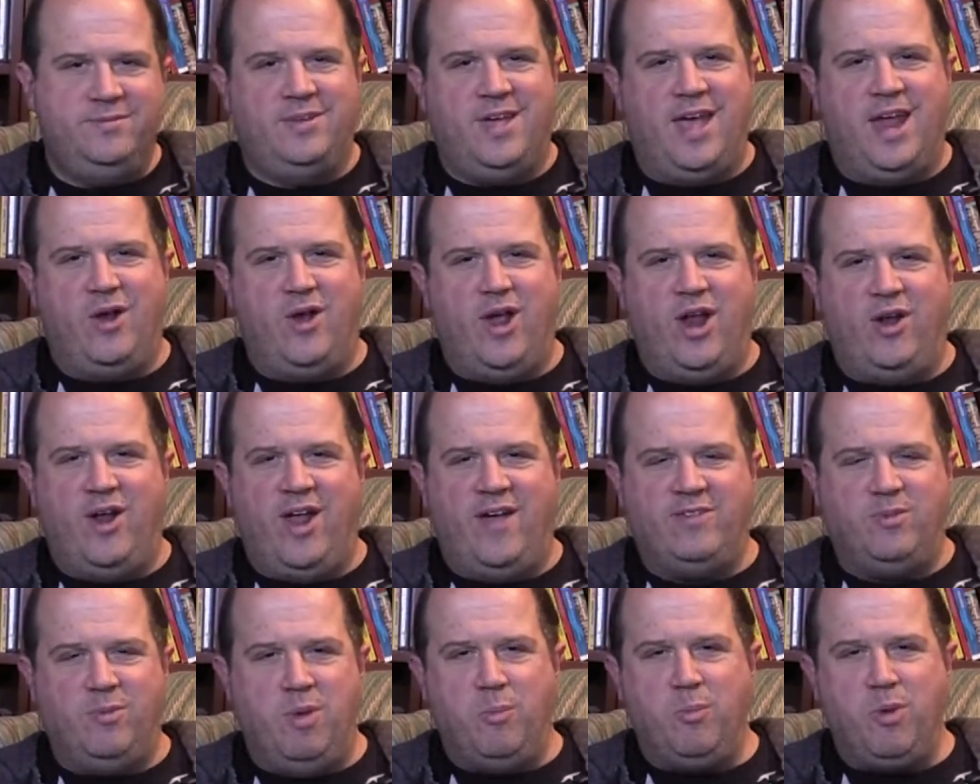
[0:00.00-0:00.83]
I know I don't
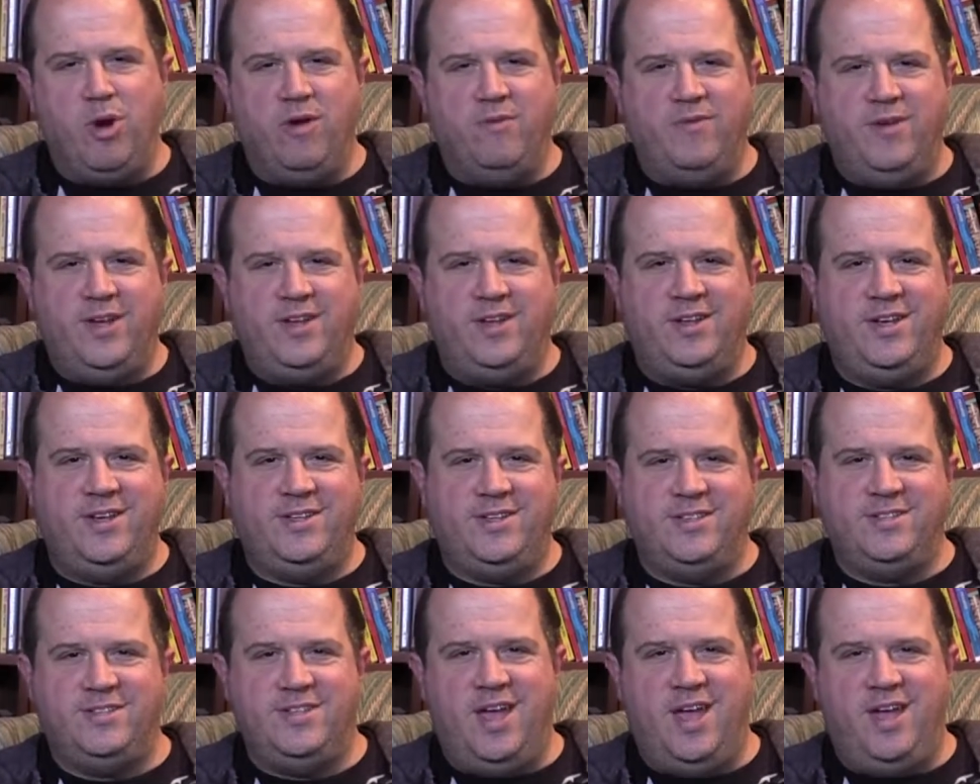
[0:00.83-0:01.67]
have to be perfect because
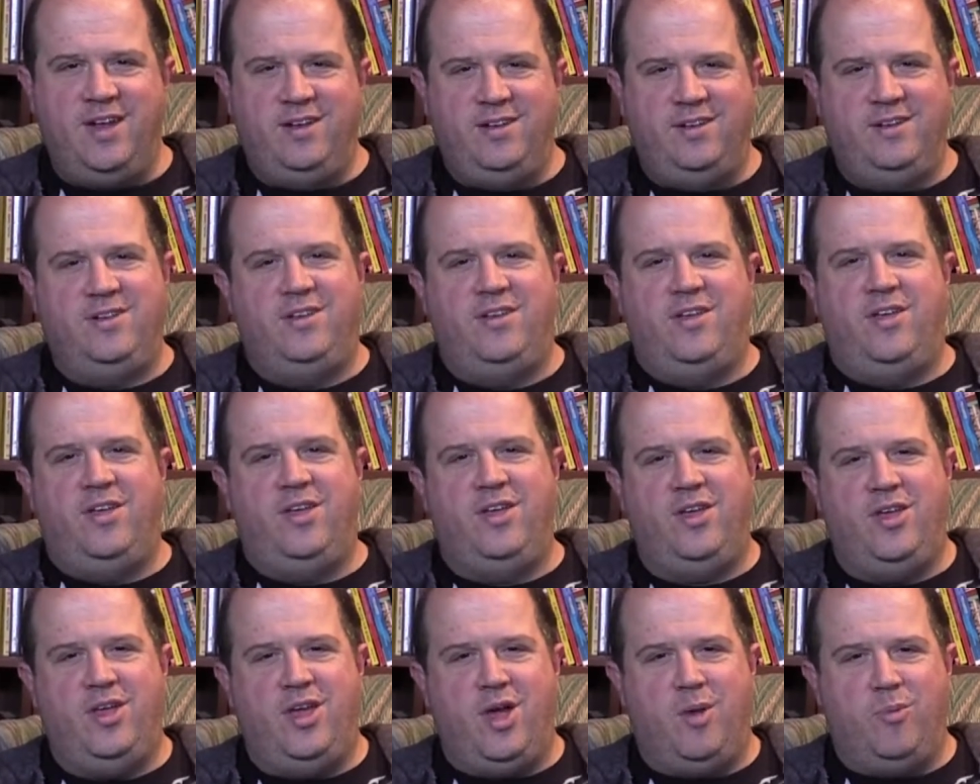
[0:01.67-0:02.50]
it's not
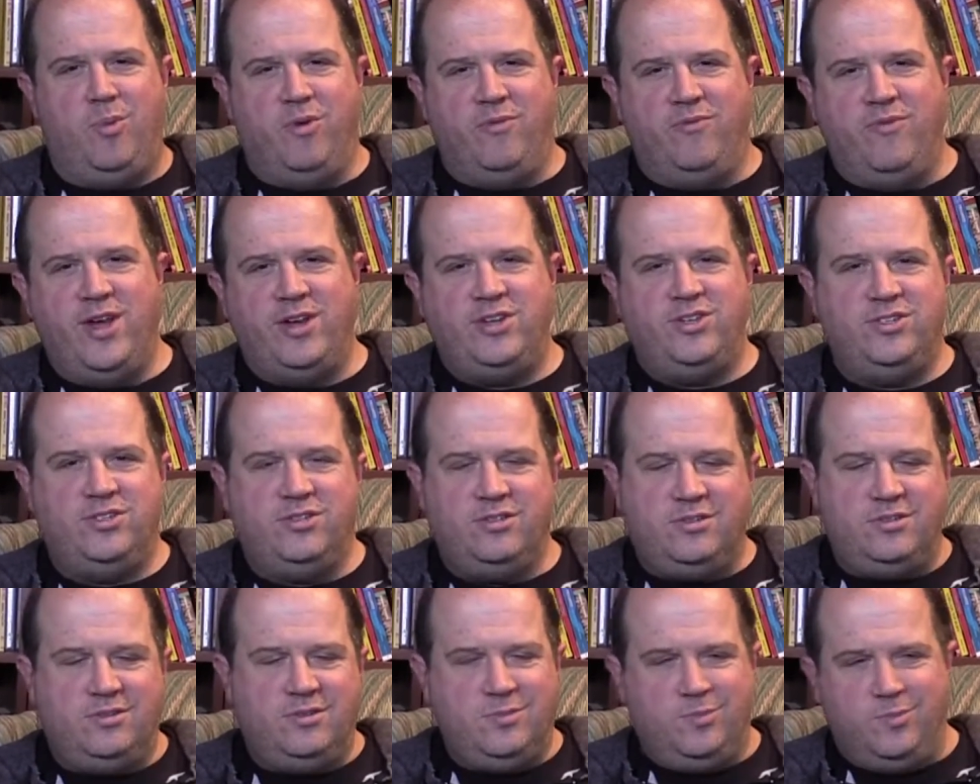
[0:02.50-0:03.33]
a
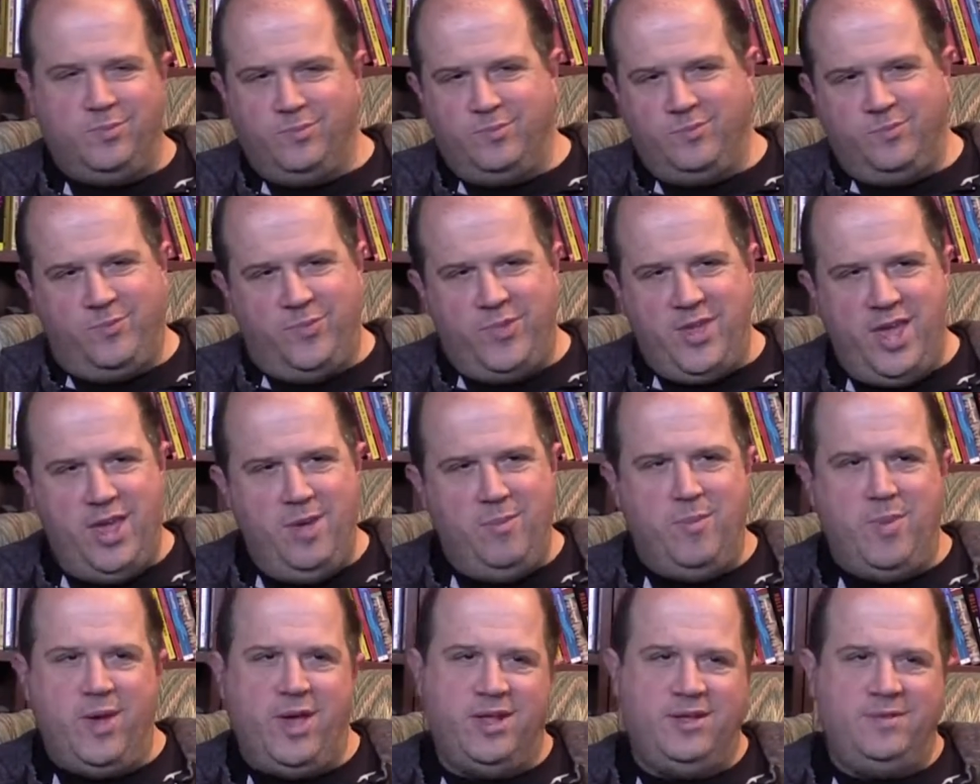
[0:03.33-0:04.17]
professional
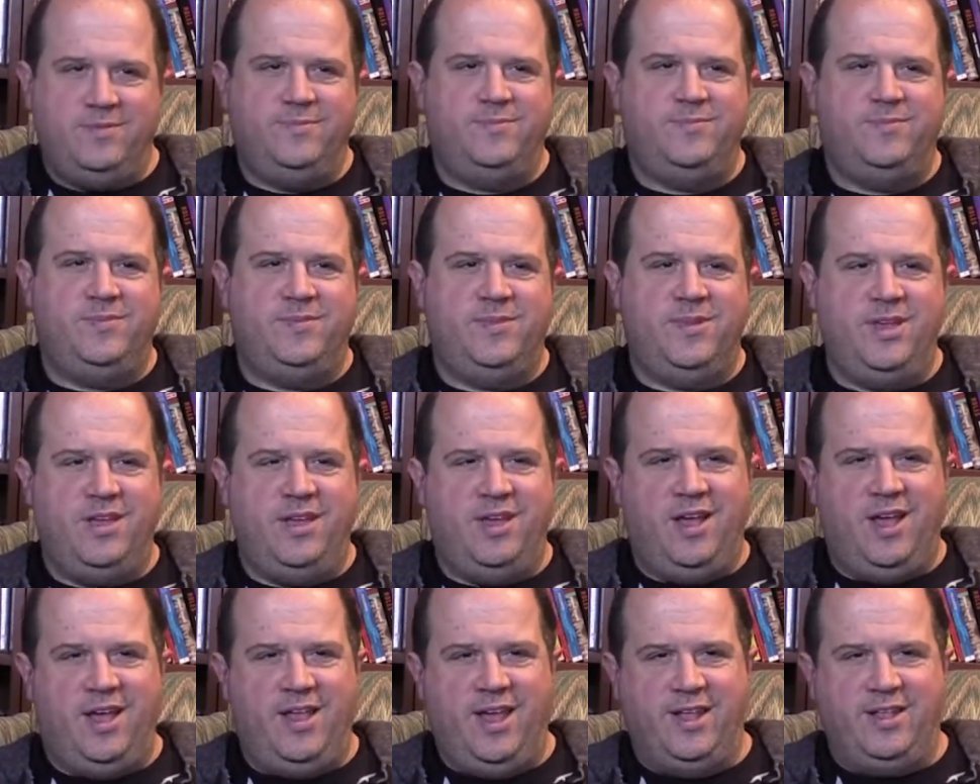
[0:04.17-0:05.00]
thing, but
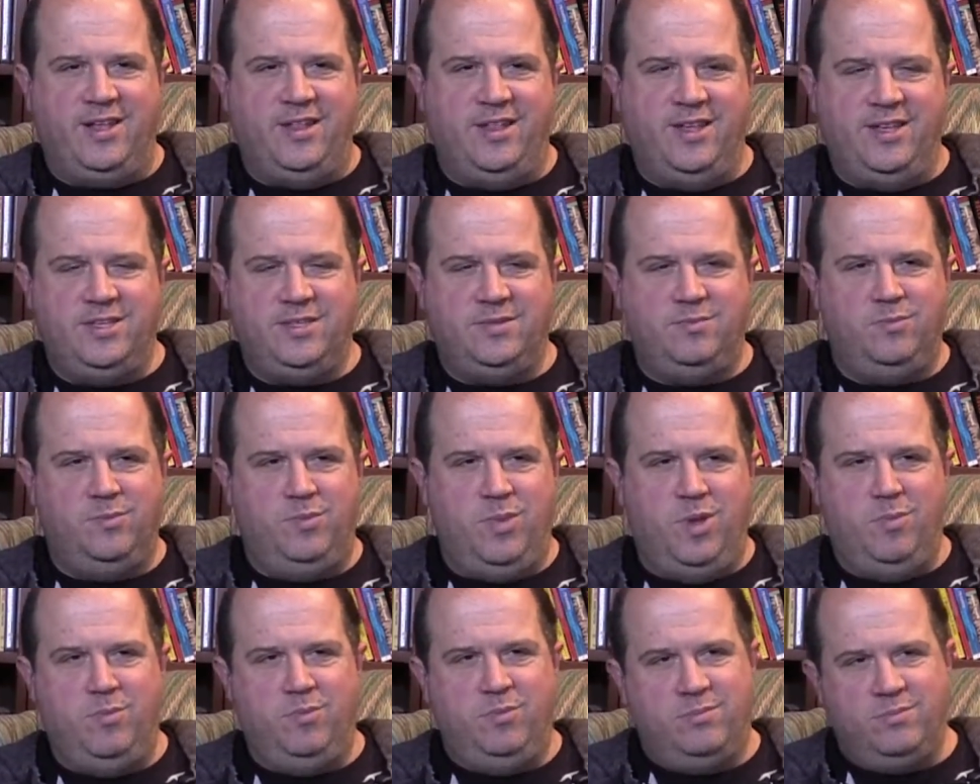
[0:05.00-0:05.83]
I like to at least
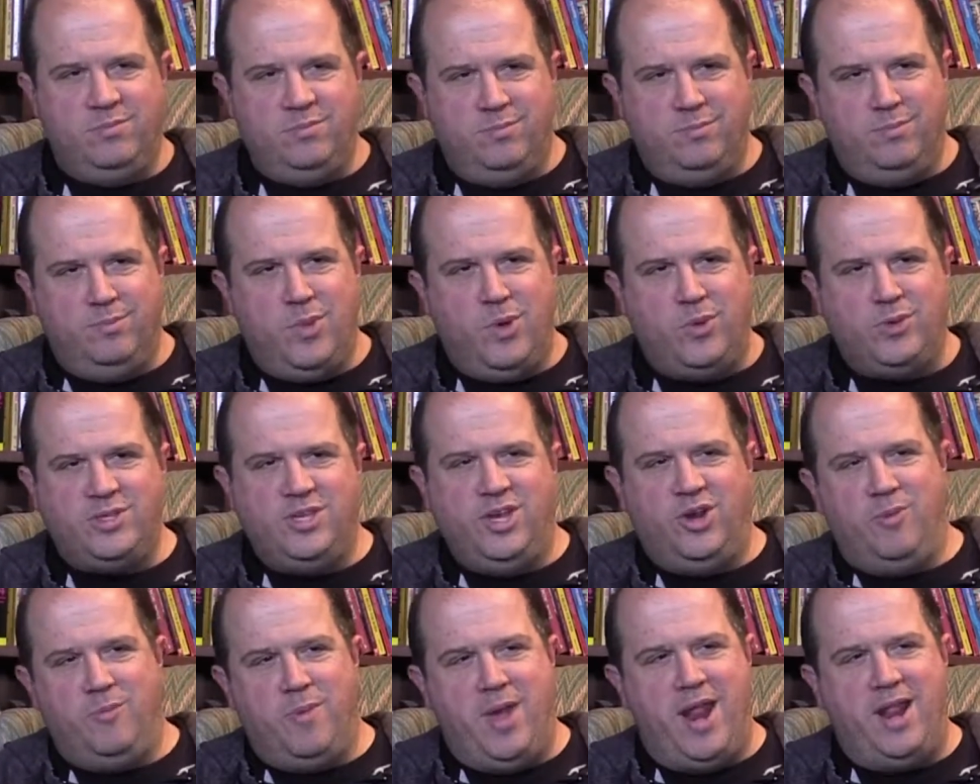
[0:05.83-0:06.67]
be
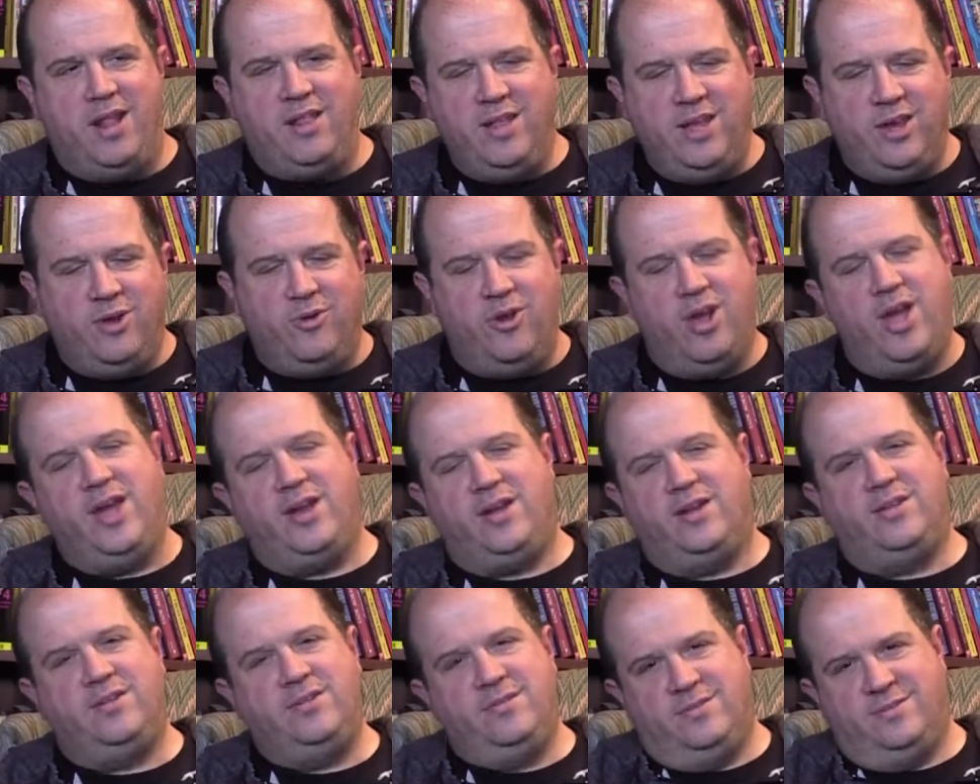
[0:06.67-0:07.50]
mostly grammatically
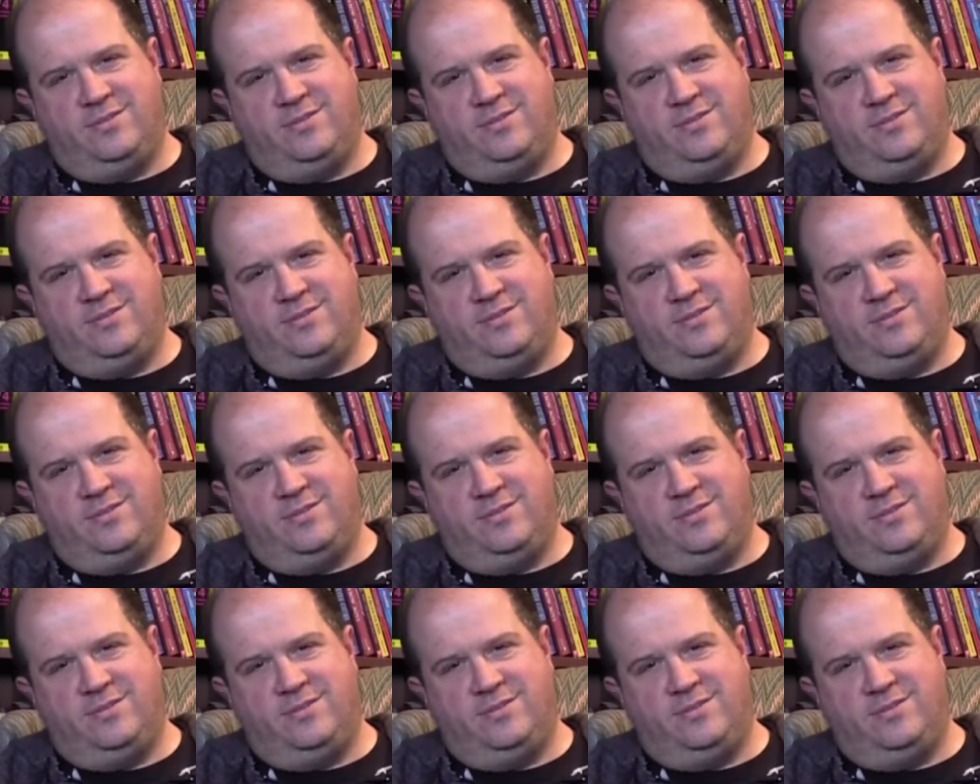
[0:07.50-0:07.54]
correct.